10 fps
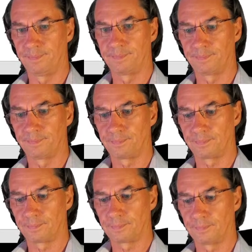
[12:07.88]

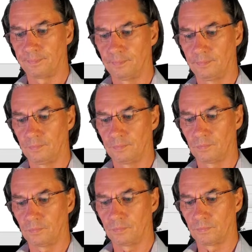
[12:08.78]

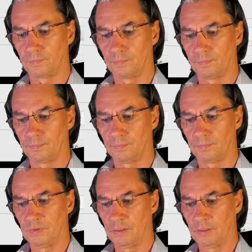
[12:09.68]
No one is speaking in this clip.